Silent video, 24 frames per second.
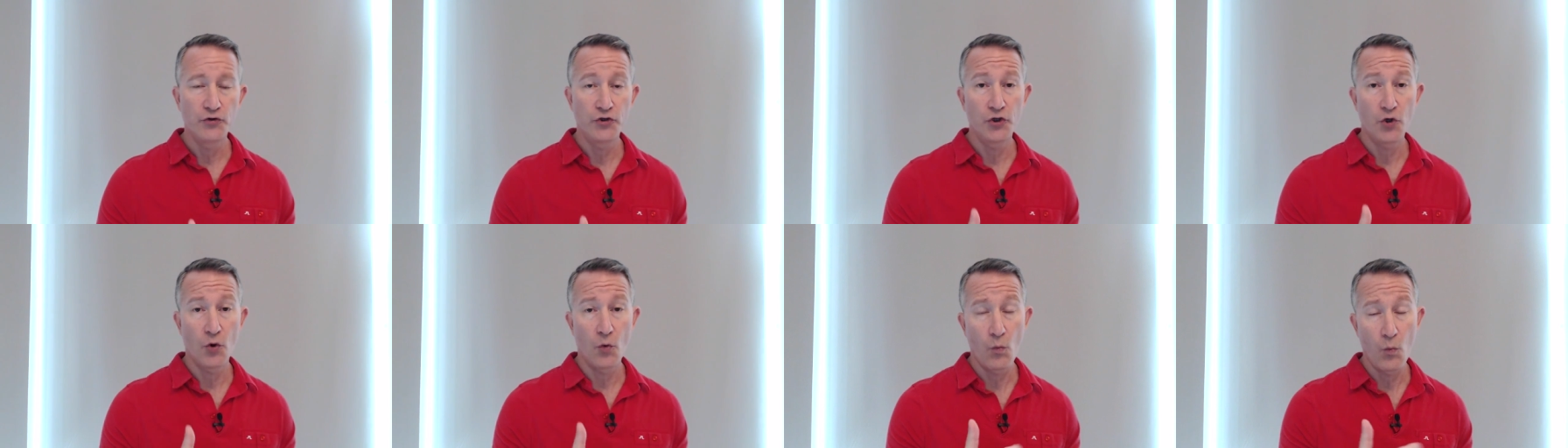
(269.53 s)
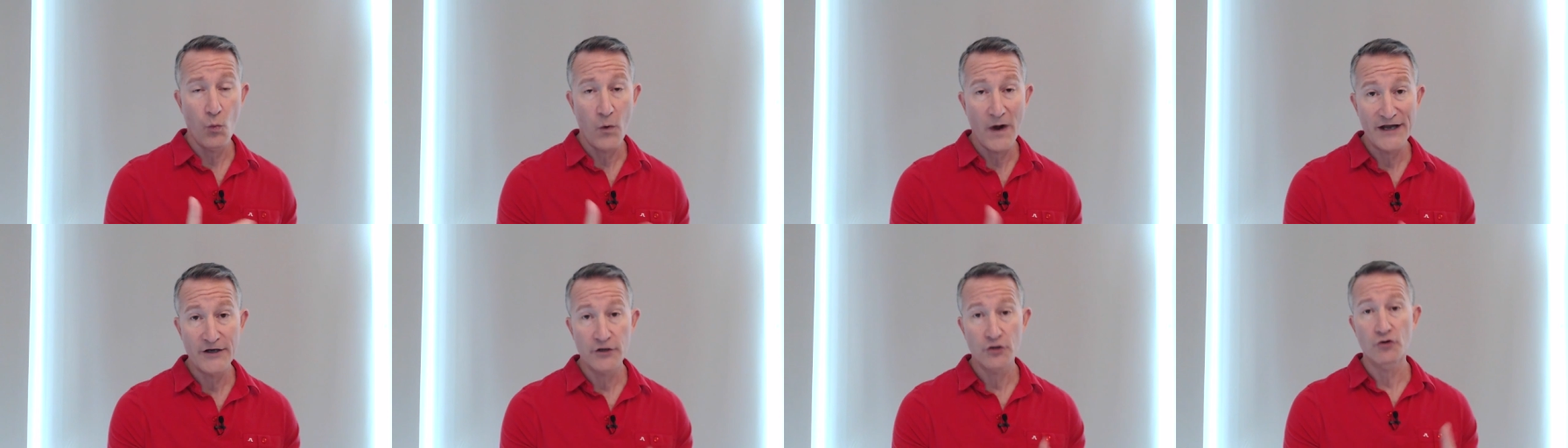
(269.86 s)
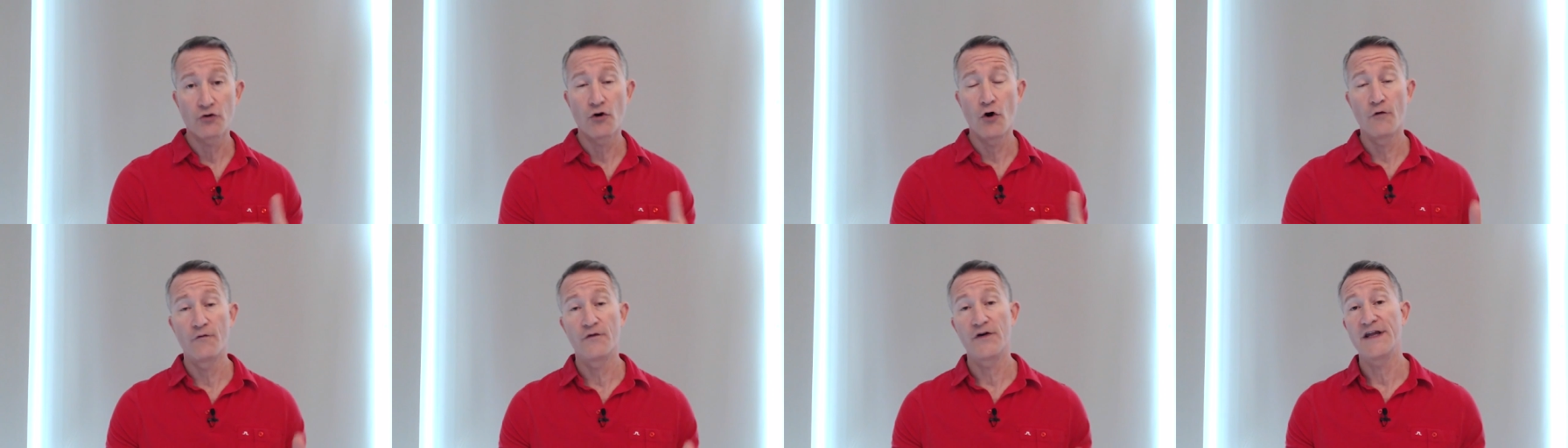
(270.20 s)
win
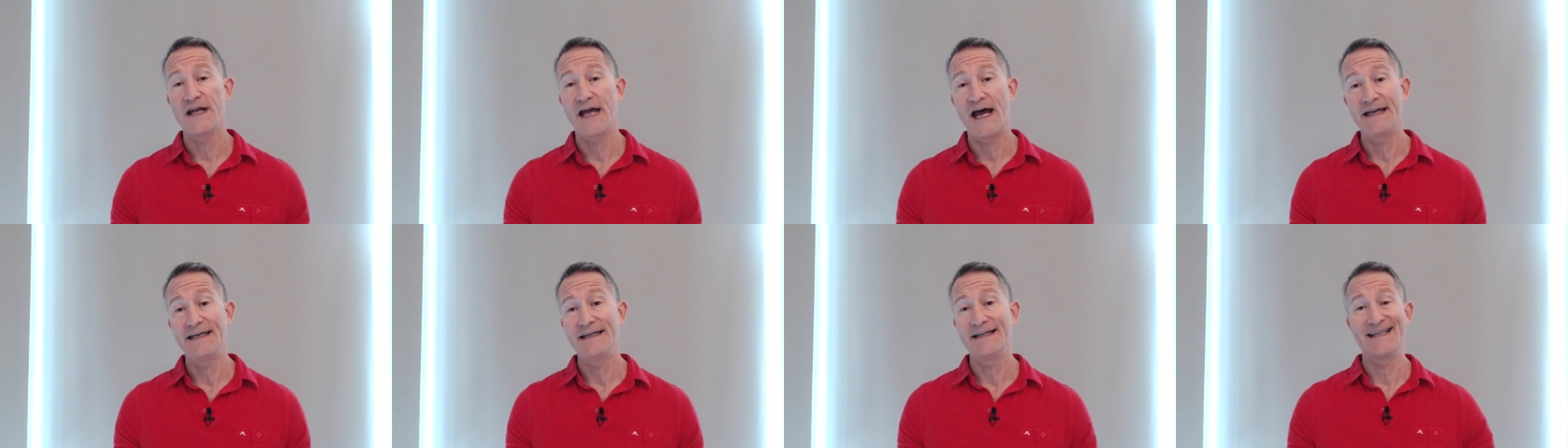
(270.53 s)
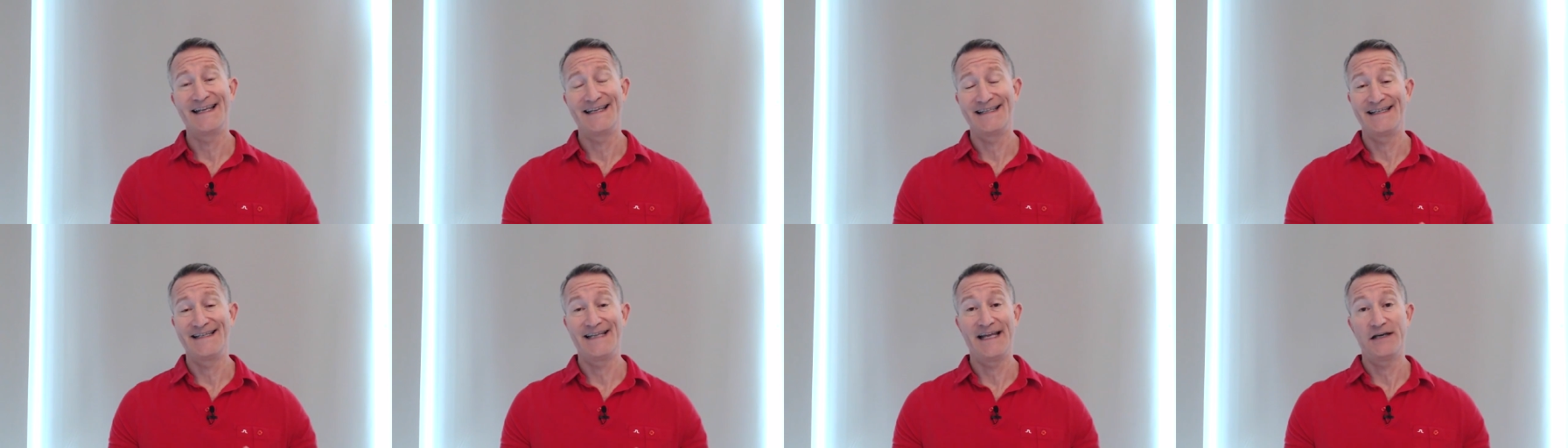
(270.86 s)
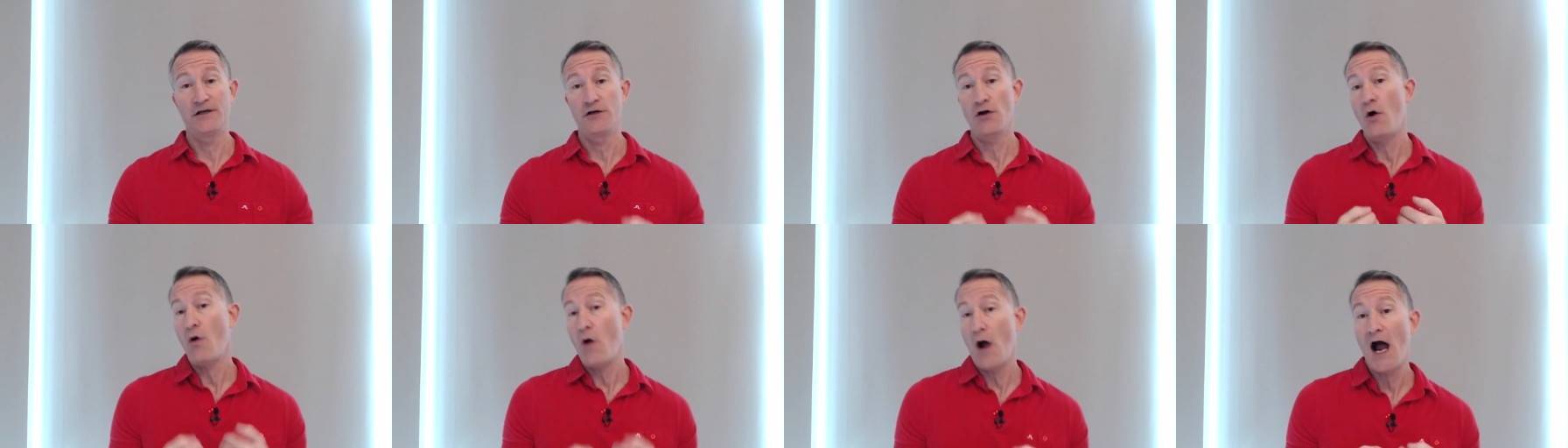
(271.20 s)
her over to the idea
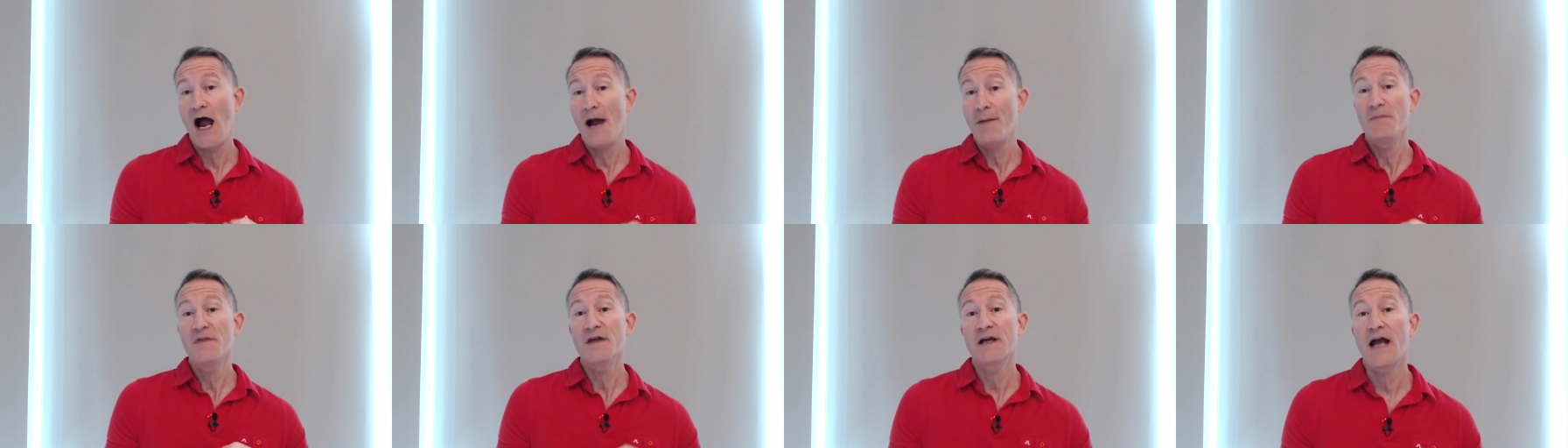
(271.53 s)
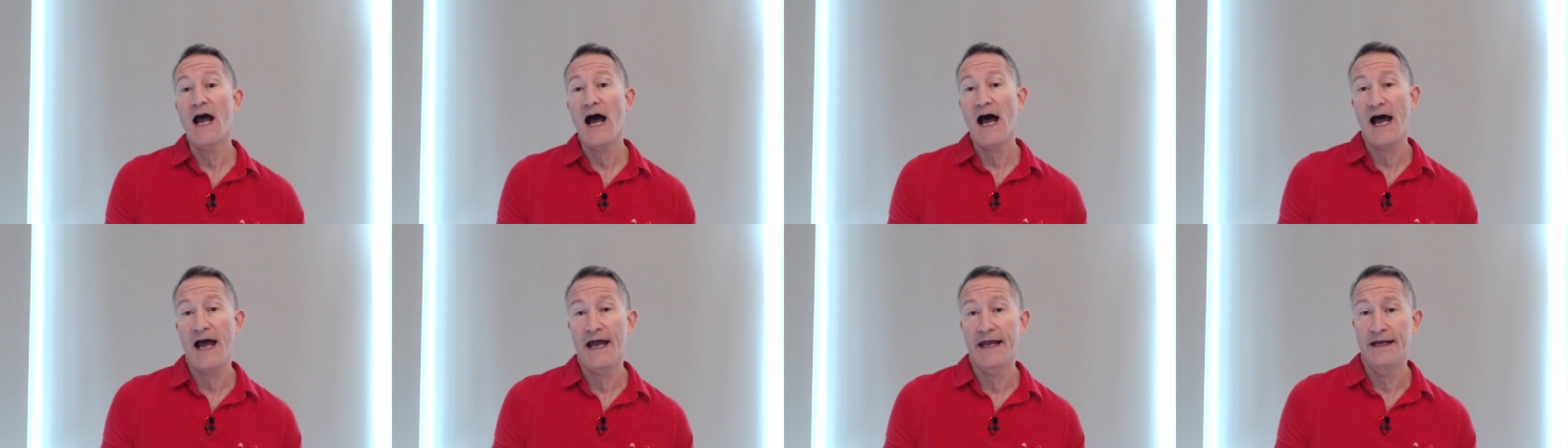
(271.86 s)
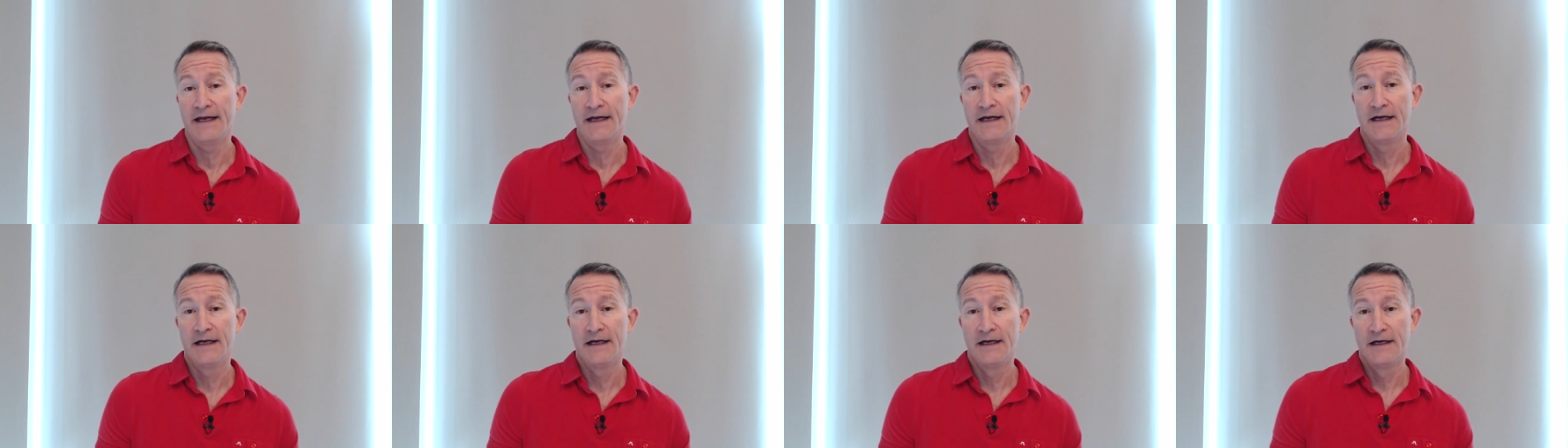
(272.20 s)
that no, I'm the
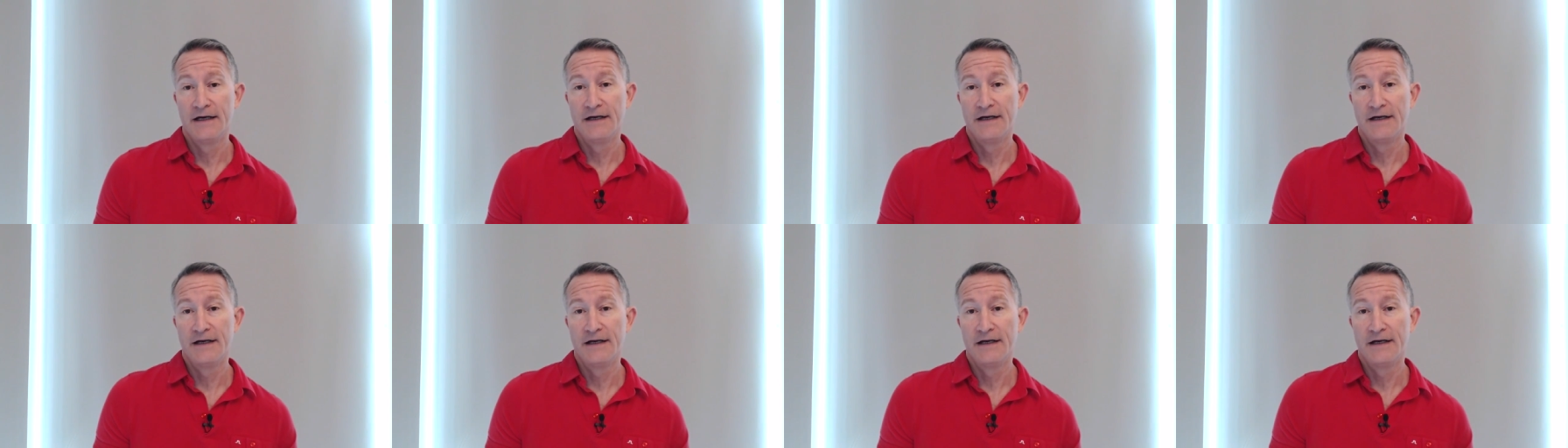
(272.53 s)
guy